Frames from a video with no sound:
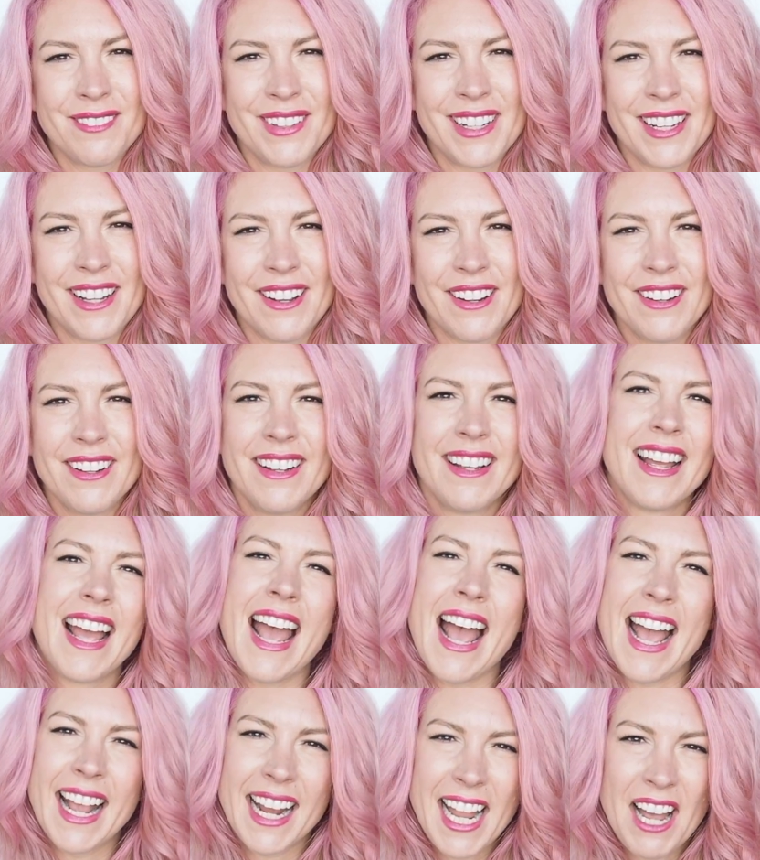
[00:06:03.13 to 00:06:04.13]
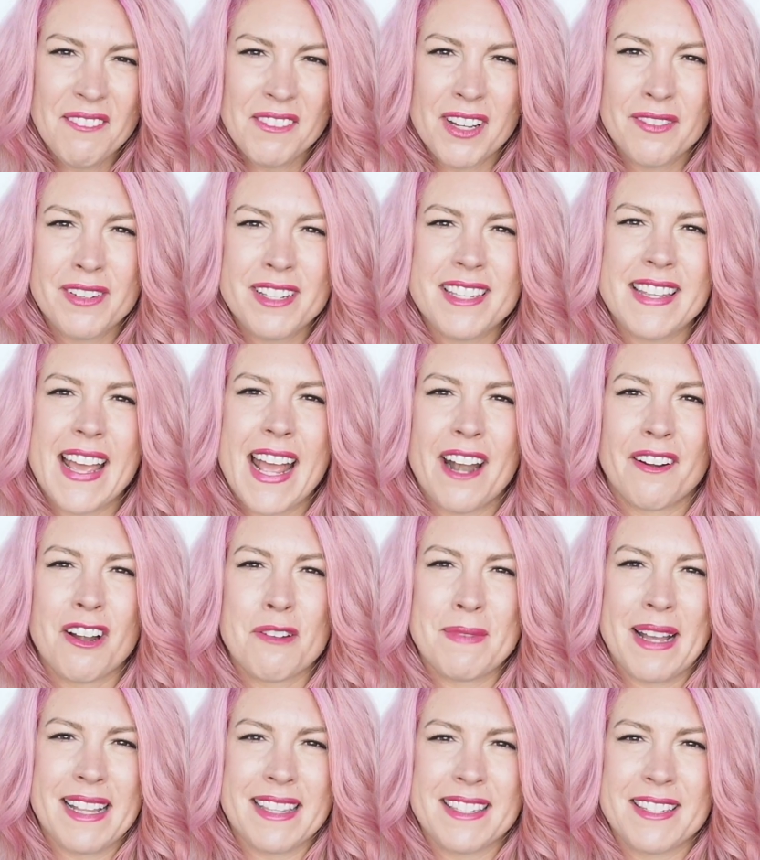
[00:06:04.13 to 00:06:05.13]
video, and come over to
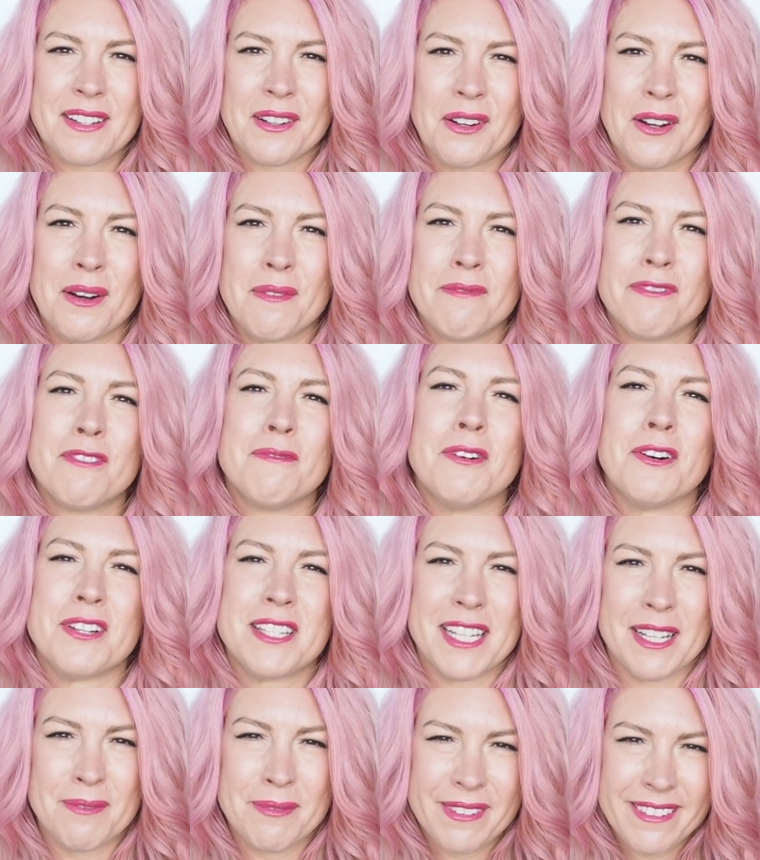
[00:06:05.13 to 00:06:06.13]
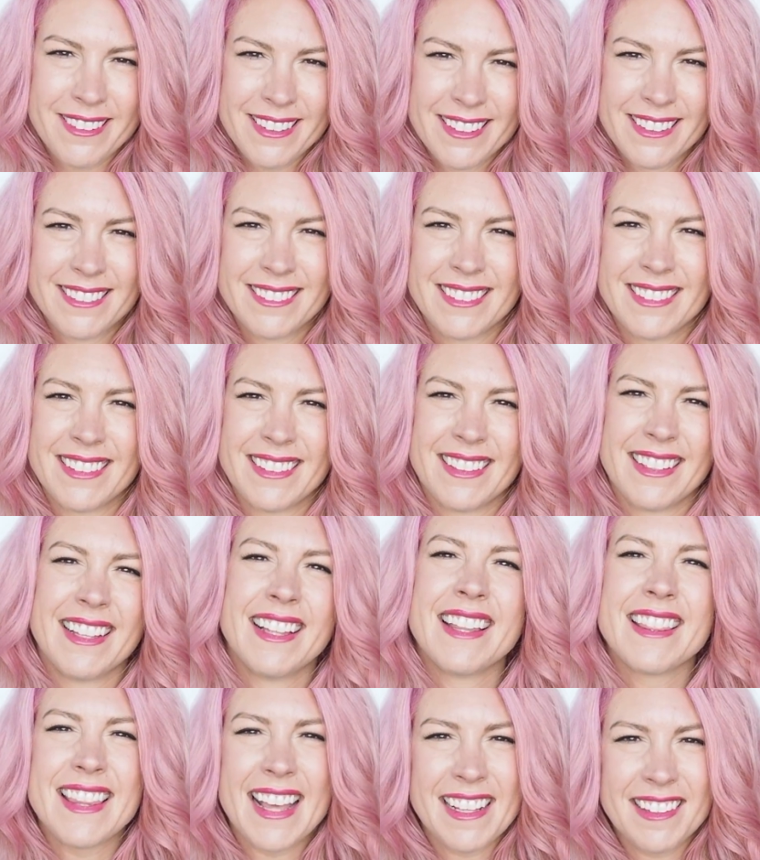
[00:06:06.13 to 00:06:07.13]
hairromance.com for more tips.
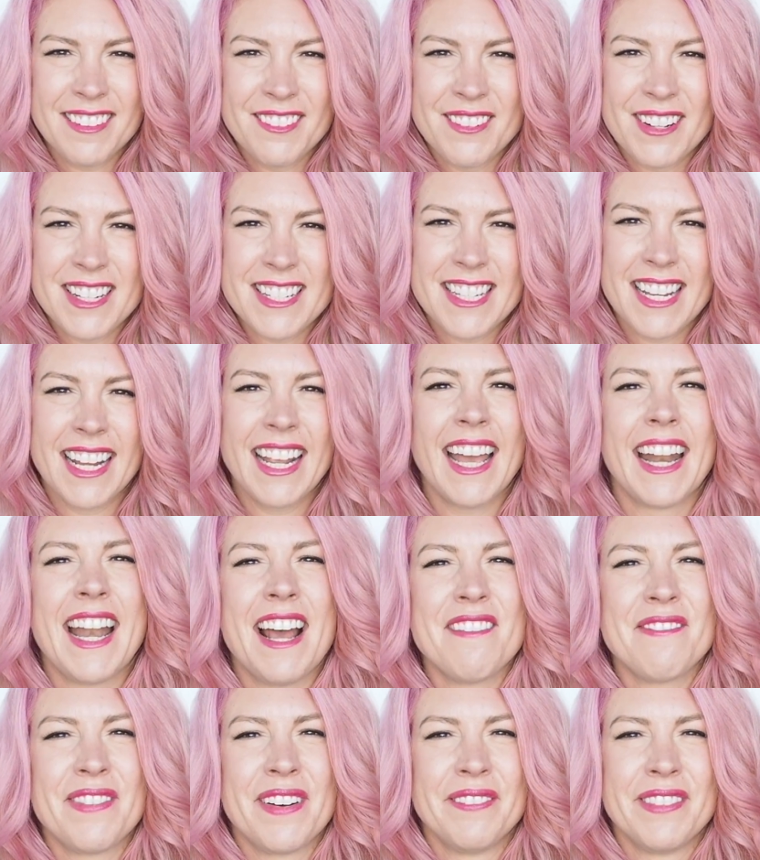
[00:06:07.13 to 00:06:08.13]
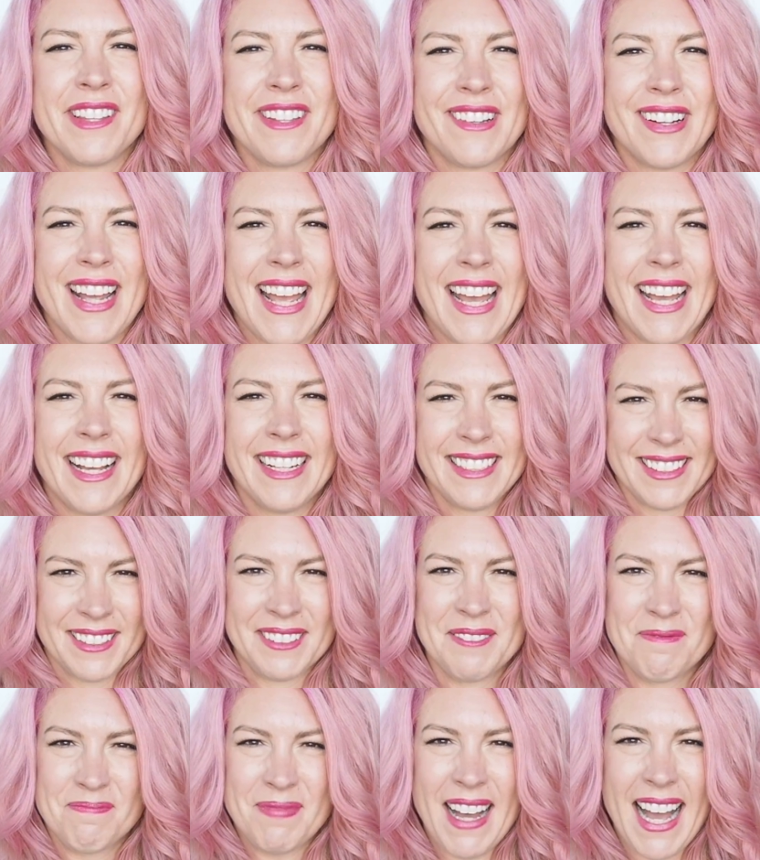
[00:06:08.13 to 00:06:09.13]
Thanks for watching and have fun with your hair.
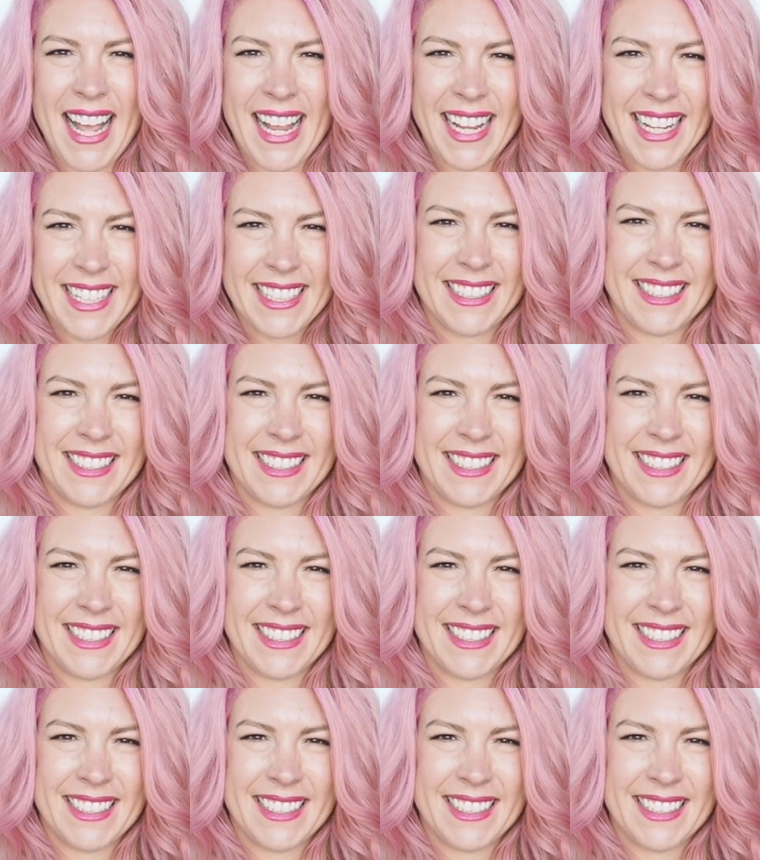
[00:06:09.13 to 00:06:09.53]
Bye.